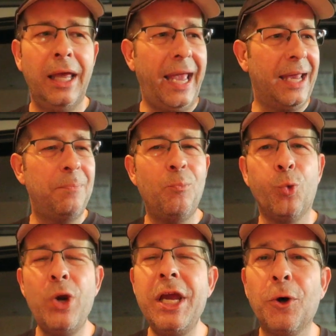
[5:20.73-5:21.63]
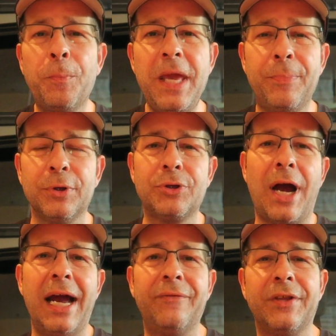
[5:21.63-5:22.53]
and real people
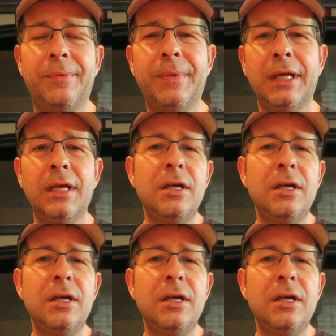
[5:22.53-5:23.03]
drive them,